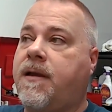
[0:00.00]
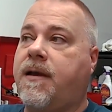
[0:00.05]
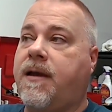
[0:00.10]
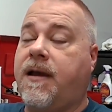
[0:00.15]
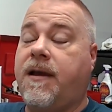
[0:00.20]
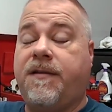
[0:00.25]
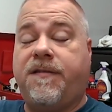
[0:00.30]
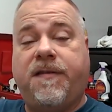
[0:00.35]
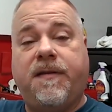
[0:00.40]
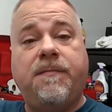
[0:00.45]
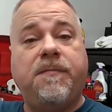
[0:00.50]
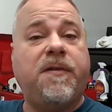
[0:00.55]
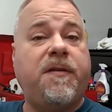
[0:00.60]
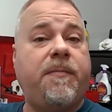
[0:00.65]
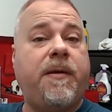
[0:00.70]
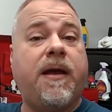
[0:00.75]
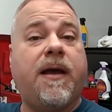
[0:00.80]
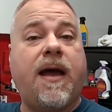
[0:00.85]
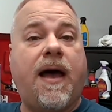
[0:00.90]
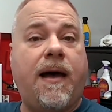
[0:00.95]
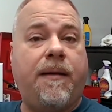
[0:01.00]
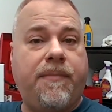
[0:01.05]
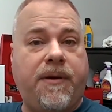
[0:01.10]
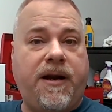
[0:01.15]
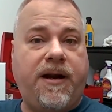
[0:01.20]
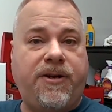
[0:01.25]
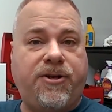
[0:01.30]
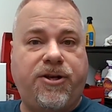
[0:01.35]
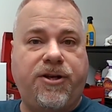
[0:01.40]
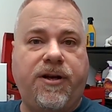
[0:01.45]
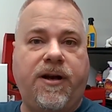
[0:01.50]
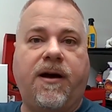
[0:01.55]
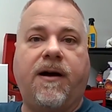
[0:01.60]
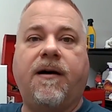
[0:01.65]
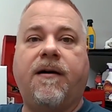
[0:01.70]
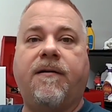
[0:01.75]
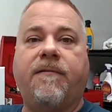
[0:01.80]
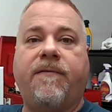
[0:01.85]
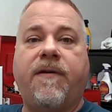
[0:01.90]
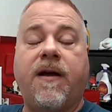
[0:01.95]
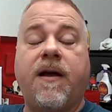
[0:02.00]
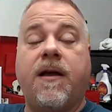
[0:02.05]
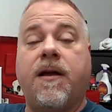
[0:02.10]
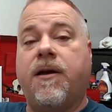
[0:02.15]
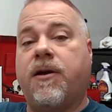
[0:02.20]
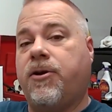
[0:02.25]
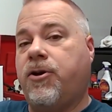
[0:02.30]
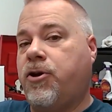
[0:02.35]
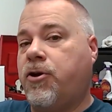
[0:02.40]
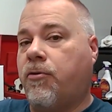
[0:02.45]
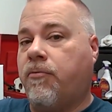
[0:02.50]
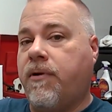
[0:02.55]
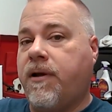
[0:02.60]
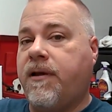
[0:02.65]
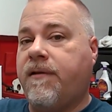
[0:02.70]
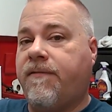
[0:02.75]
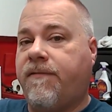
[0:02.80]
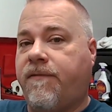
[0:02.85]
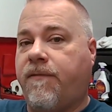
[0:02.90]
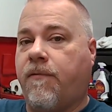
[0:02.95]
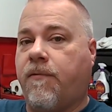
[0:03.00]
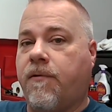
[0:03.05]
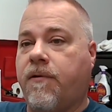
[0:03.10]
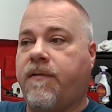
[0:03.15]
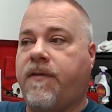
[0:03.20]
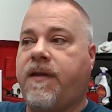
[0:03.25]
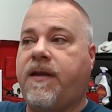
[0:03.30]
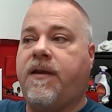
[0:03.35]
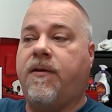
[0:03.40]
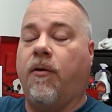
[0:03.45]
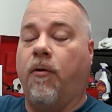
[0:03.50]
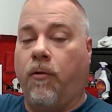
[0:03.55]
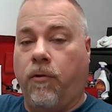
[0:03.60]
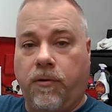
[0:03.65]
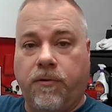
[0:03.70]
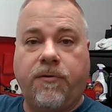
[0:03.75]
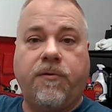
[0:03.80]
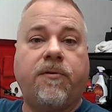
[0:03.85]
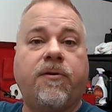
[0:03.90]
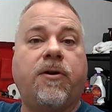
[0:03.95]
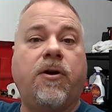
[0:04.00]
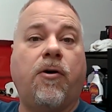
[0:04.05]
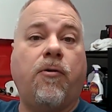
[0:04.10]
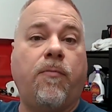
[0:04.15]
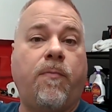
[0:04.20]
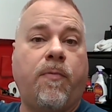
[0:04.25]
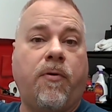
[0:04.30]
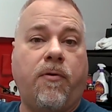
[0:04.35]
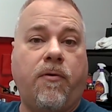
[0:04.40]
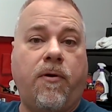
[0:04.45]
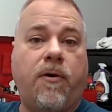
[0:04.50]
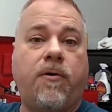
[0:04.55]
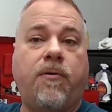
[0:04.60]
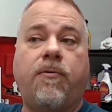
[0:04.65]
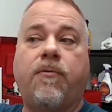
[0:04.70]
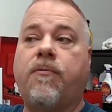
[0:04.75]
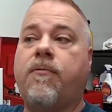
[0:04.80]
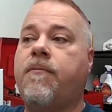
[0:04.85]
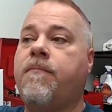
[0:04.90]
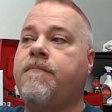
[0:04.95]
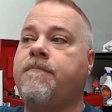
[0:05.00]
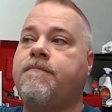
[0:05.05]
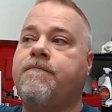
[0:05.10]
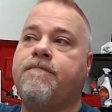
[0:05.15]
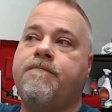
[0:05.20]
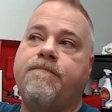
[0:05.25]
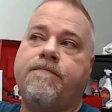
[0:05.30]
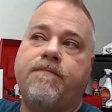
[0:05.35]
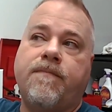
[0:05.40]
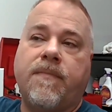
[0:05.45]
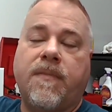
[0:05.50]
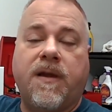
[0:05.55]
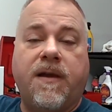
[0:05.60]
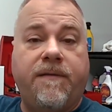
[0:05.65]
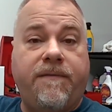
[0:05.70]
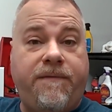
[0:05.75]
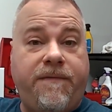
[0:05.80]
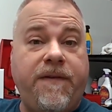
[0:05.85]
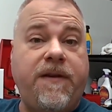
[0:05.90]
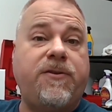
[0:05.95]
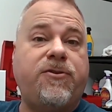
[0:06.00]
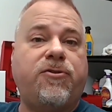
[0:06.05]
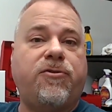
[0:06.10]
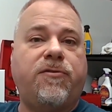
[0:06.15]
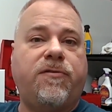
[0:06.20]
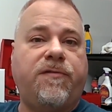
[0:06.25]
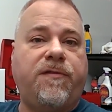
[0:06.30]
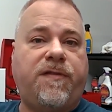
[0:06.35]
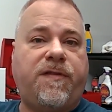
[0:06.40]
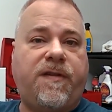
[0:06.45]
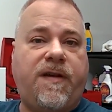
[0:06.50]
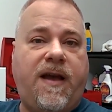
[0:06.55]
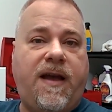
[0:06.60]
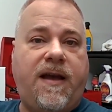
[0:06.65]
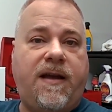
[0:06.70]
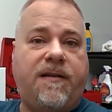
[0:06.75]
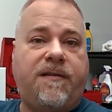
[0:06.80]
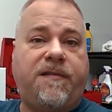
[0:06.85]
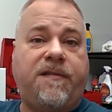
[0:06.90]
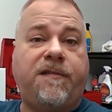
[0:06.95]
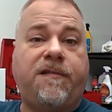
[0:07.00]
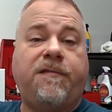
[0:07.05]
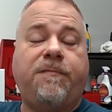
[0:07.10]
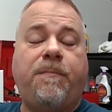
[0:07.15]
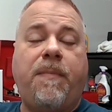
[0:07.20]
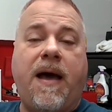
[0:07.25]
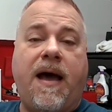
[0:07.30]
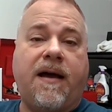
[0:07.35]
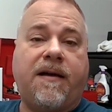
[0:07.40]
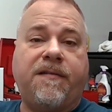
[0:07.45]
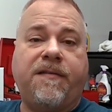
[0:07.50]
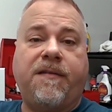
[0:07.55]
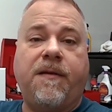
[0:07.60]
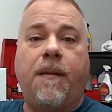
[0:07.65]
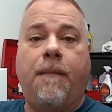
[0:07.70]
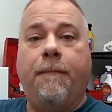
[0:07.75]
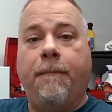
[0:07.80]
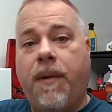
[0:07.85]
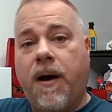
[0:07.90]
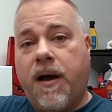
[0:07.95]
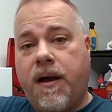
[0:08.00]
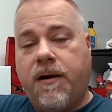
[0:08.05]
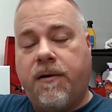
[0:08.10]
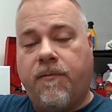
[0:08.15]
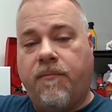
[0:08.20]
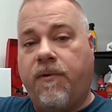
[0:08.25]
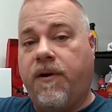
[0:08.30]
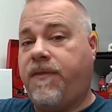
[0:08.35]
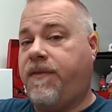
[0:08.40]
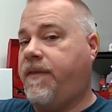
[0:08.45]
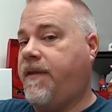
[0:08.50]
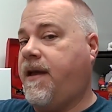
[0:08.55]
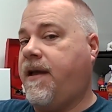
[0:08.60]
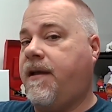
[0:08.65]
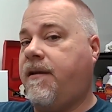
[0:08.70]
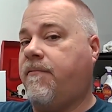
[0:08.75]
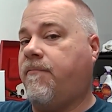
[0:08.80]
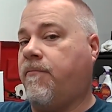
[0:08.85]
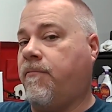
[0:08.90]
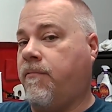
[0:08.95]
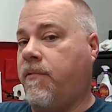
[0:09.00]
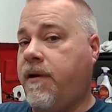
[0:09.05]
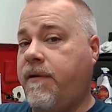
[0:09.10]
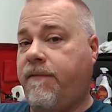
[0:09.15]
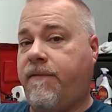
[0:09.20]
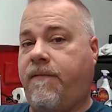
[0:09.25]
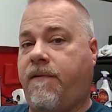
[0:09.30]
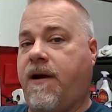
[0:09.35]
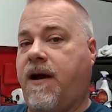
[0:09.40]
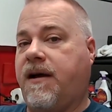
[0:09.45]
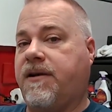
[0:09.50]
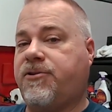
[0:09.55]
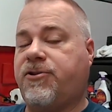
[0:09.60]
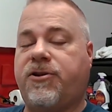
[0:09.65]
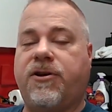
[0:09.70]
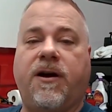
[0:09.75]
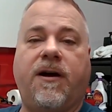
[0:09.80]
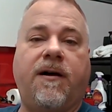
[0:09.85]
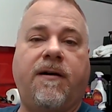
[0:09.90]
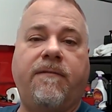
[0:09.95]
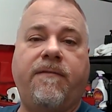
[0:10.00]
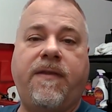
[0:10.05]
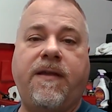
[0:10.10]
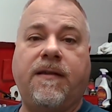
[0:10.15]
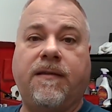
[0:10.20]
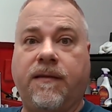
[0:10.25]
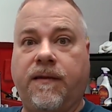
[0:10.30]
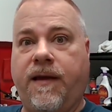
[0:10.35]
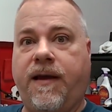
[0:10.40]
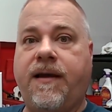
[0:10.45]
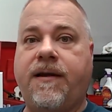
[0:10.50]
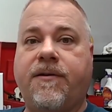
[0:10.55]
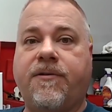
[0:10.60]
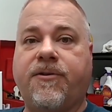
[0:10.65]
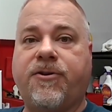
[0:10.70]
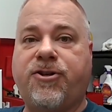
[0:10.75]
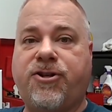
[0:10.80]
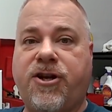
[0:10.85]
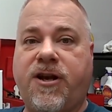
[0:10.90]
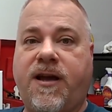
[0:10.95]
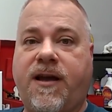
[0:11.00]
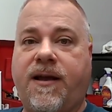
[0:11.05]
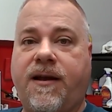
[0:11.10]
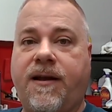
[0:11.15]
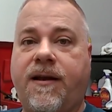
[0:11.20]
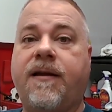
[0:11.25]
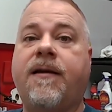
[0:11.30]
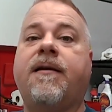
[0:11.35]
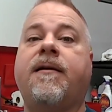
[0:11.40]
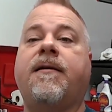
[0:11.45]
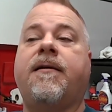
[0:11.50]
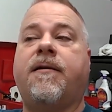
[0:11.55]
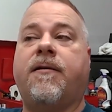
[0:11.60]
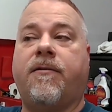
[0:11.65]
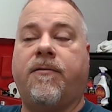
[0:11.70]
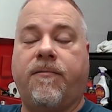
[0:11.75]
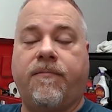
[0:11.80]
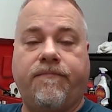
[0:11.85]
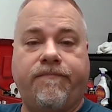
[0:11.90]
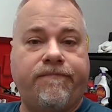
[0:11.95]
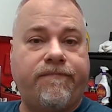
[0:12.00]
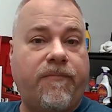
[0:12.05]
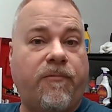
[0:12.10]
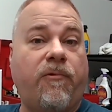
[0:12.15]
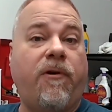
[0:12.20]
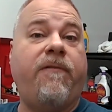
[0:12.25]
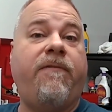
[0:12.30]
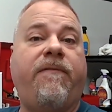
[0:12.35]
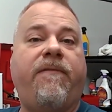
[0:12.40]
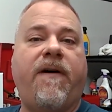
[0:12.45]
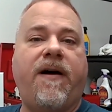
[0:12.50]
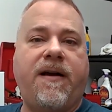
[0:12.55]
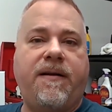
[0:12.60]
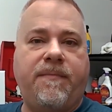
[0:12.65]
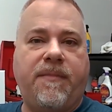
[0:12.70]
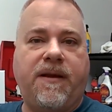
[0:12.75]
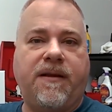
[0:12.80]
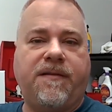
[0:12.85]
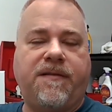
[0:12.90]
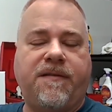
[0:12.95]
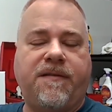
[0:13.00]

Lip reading: it seems to be a combination of going for the older GoPro features and specs, but with a refresh of the later gen refinements.